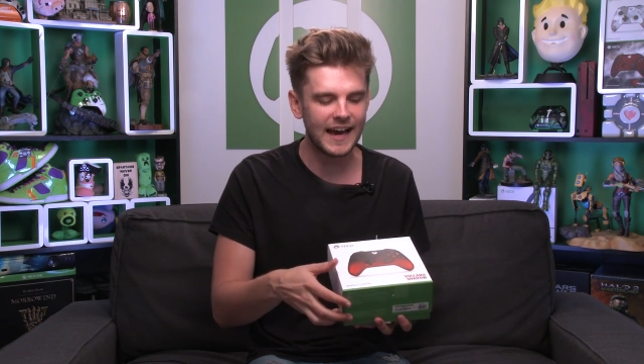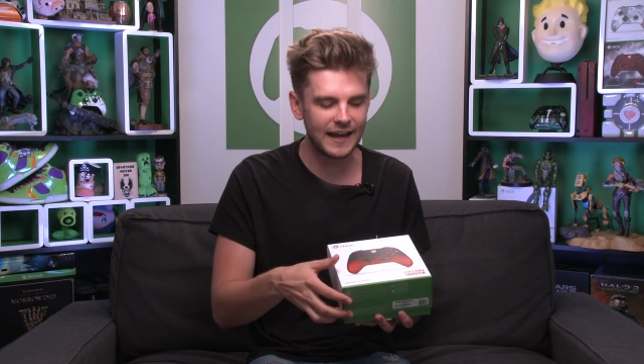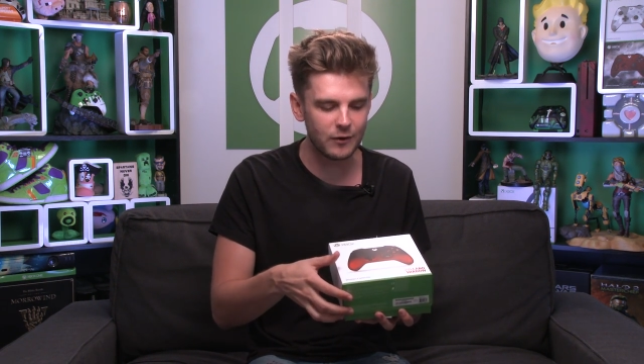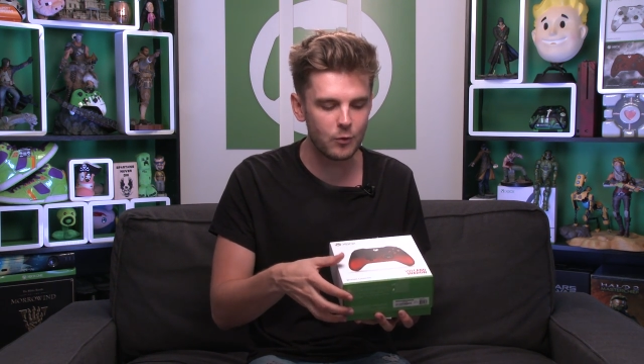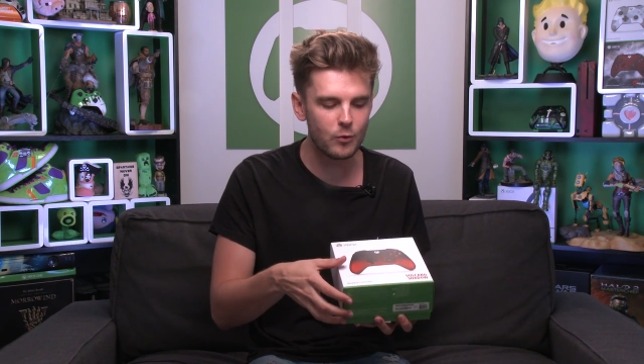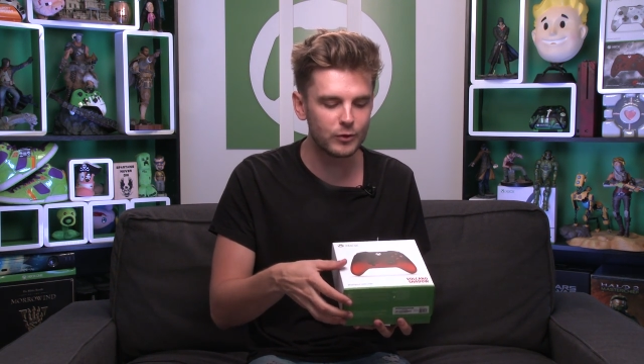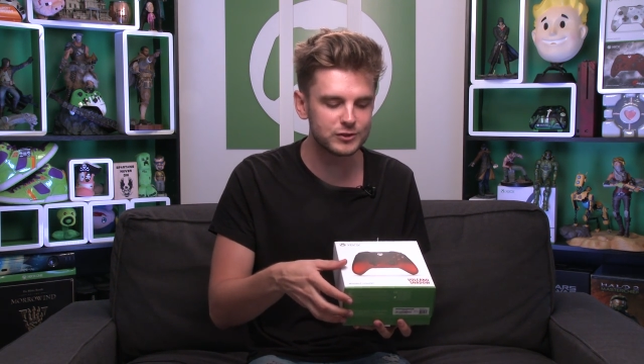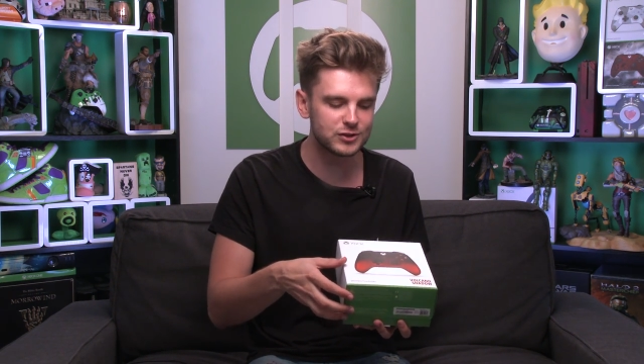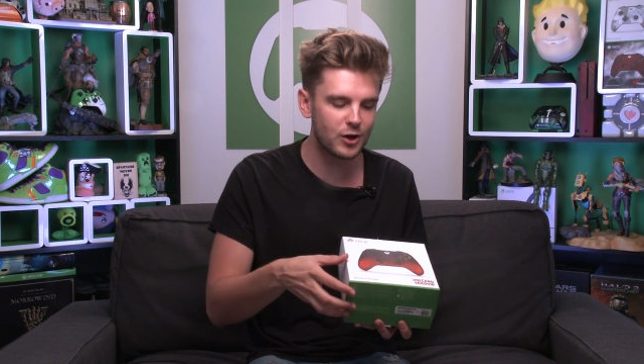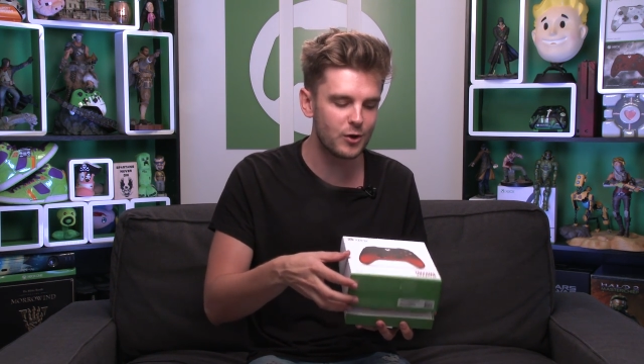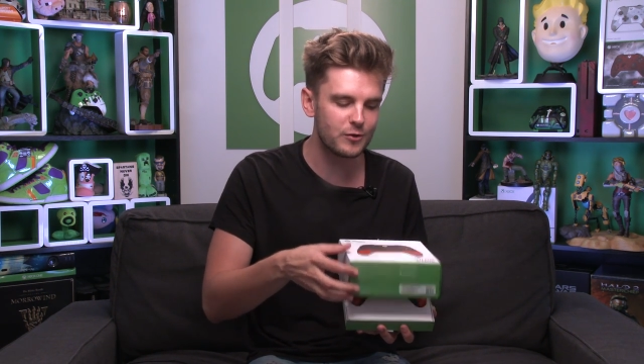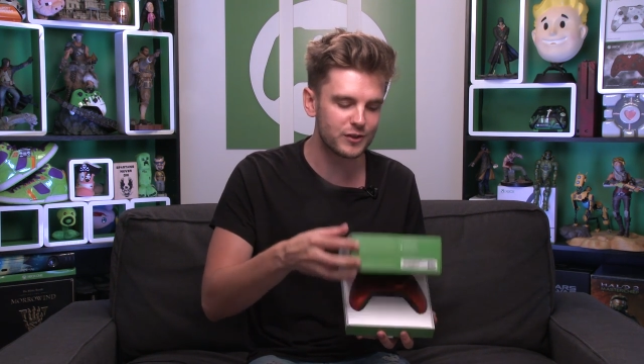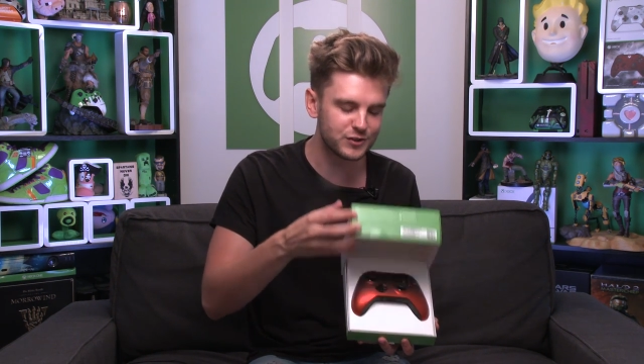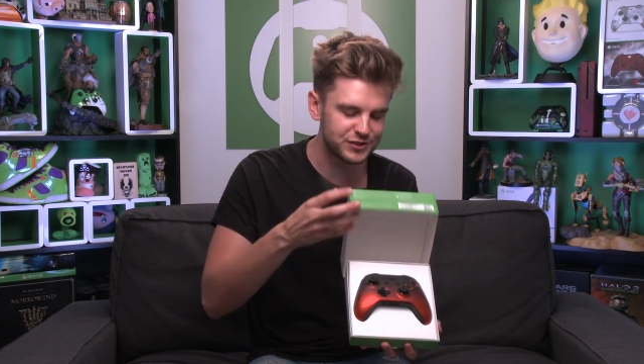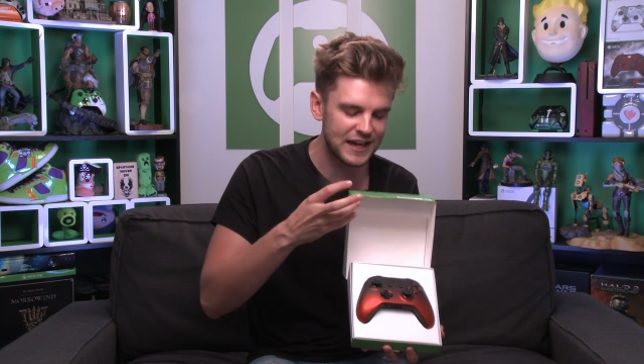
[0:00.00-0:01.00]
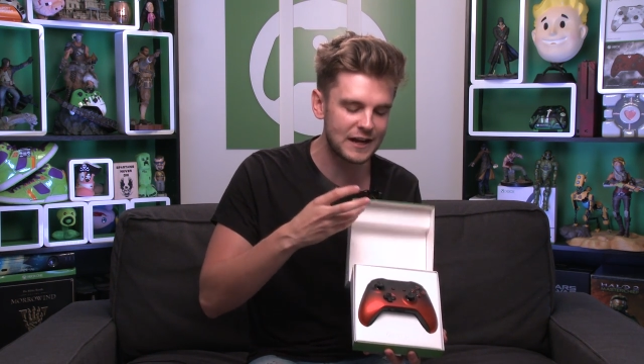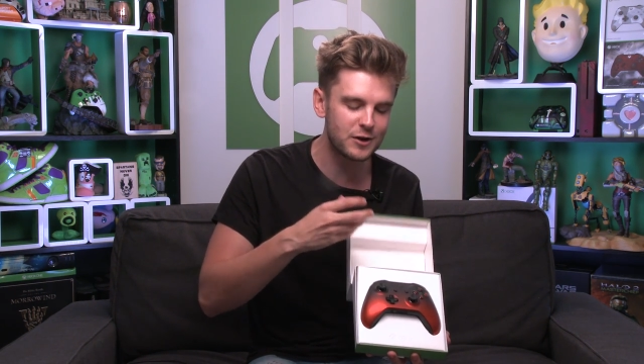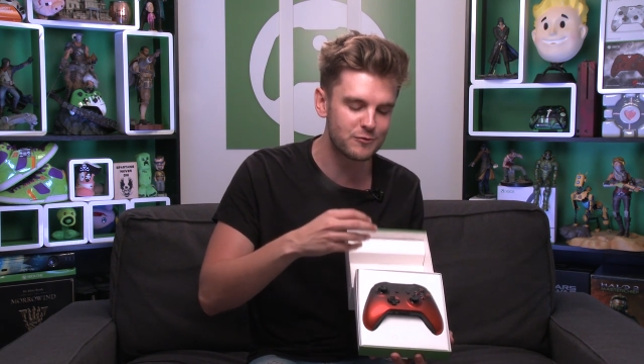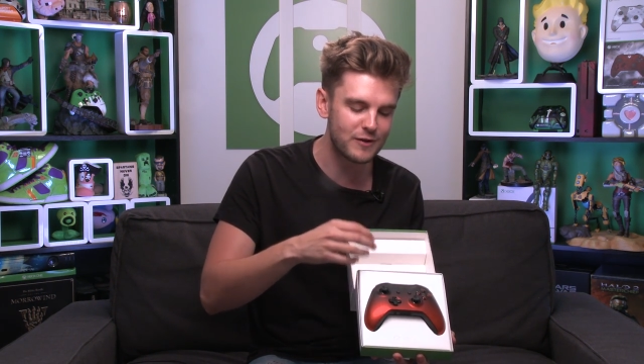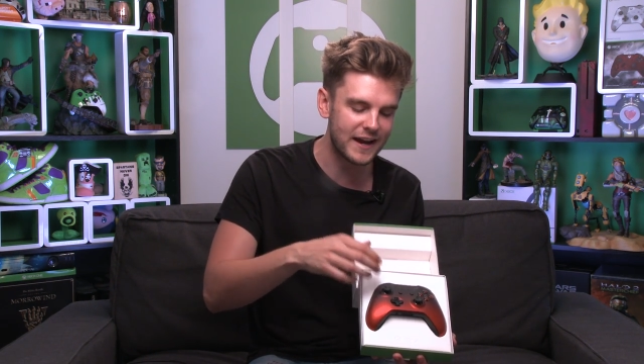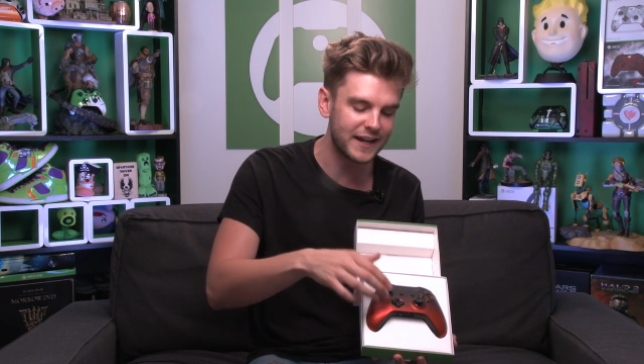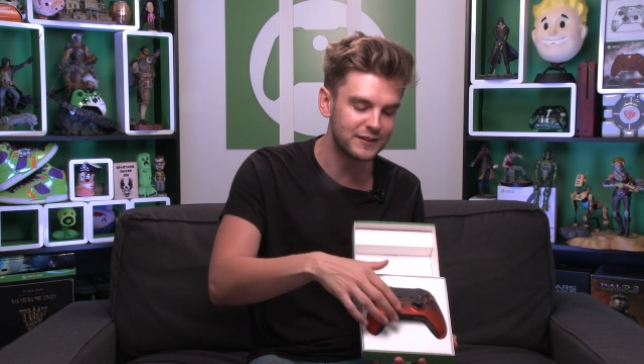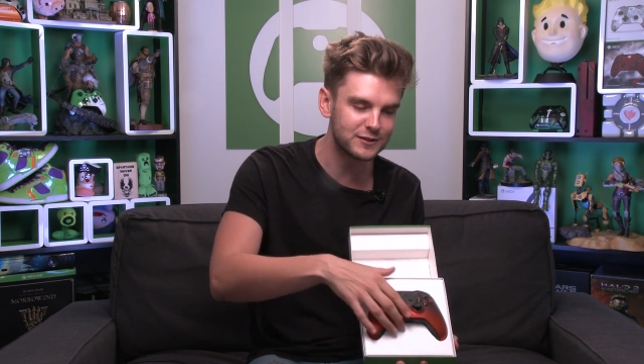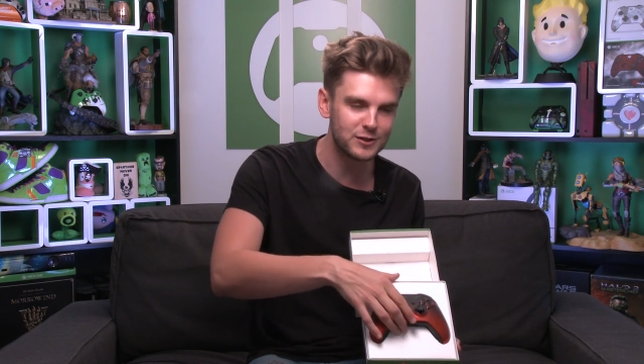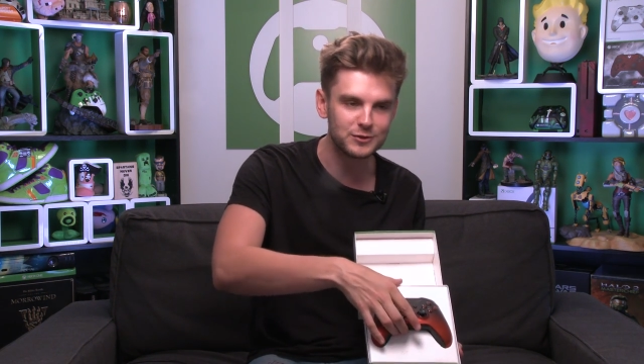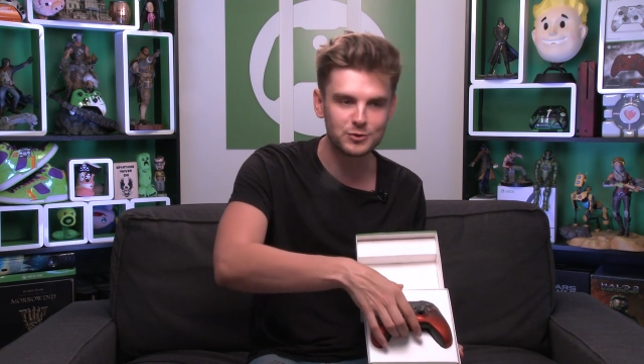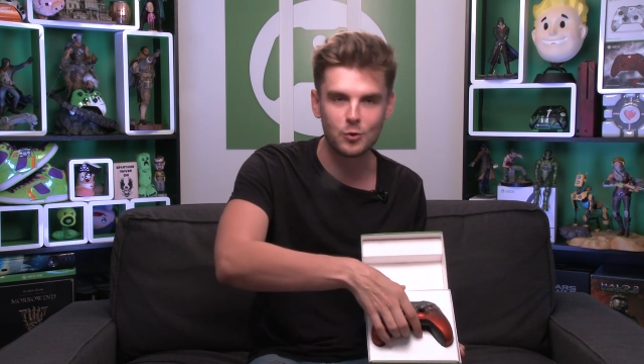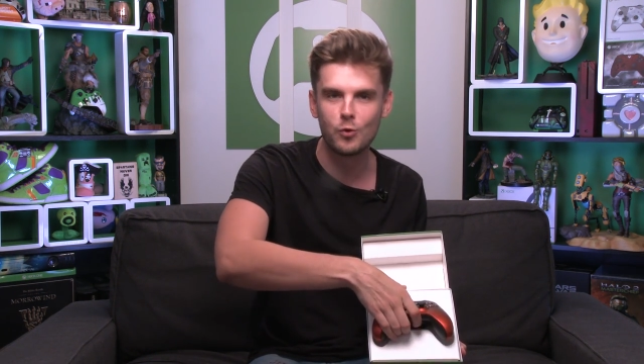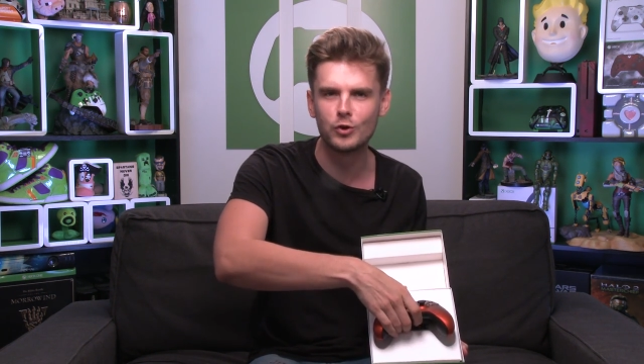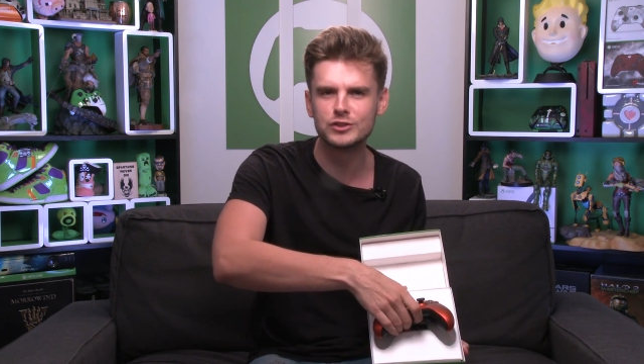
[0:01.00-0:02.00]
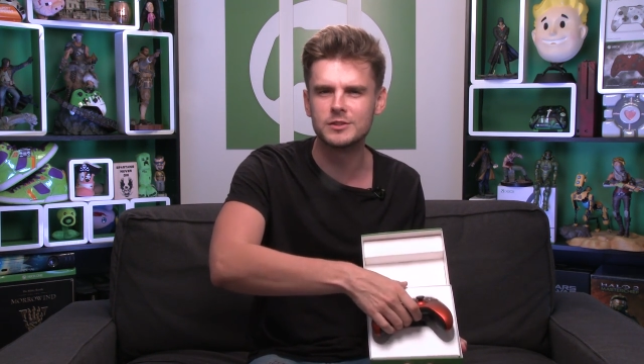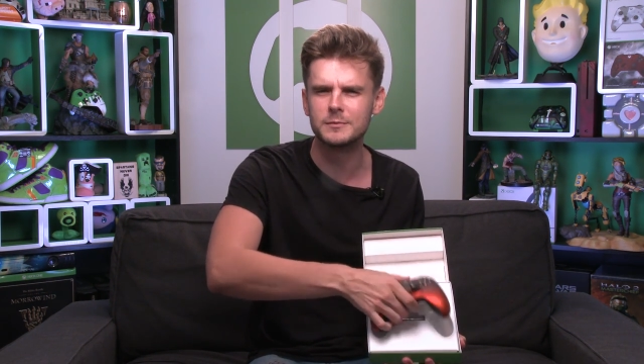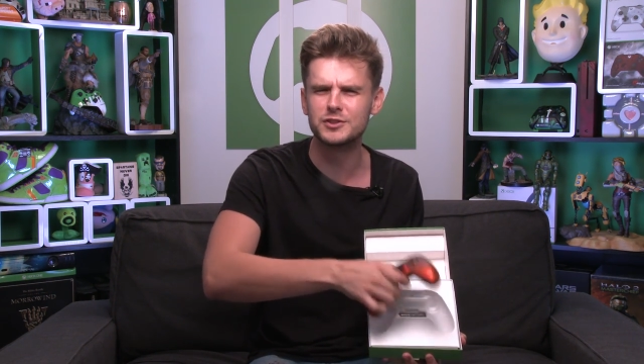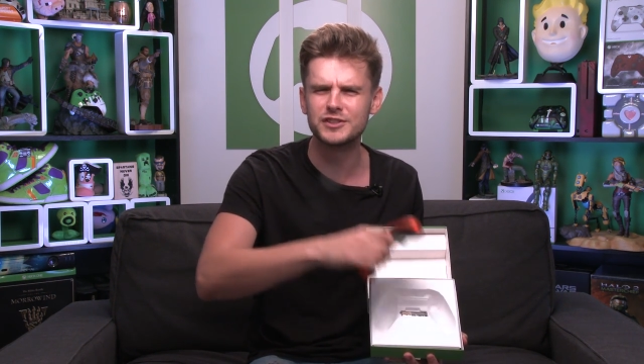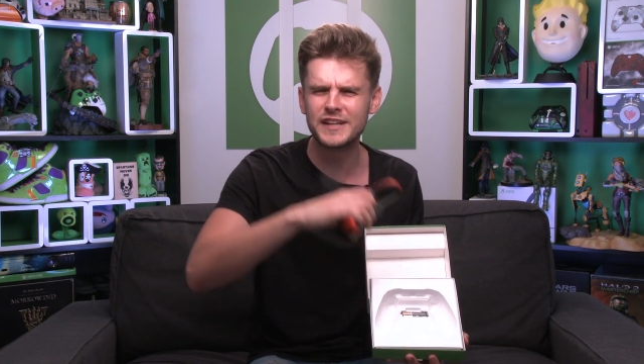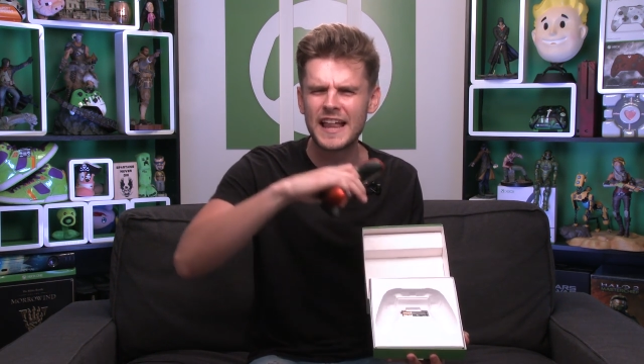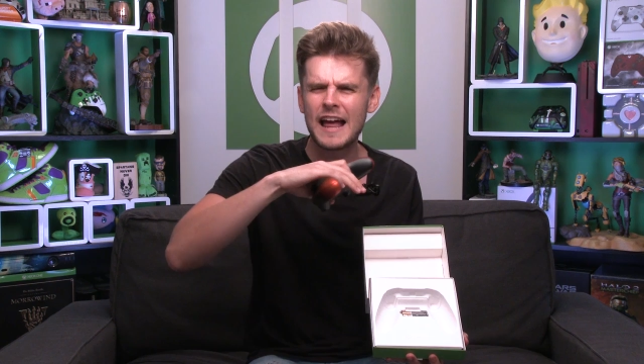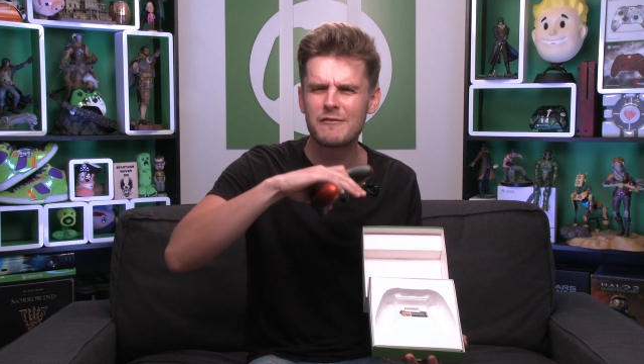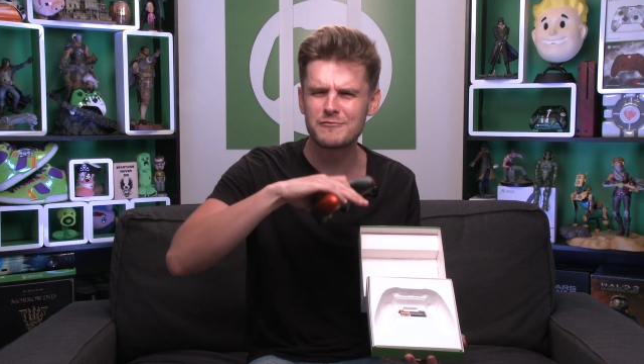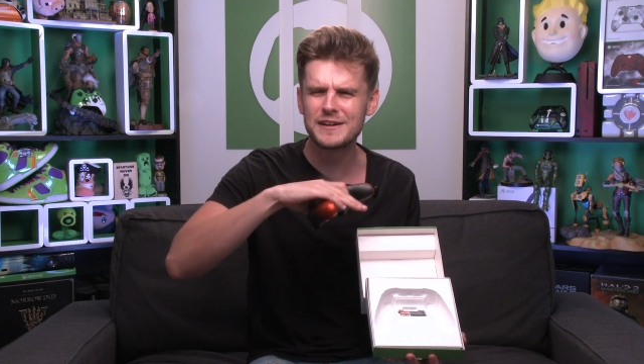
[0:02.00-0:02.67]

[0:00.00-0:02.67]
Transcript: and also the shadow range looks awesome because you get that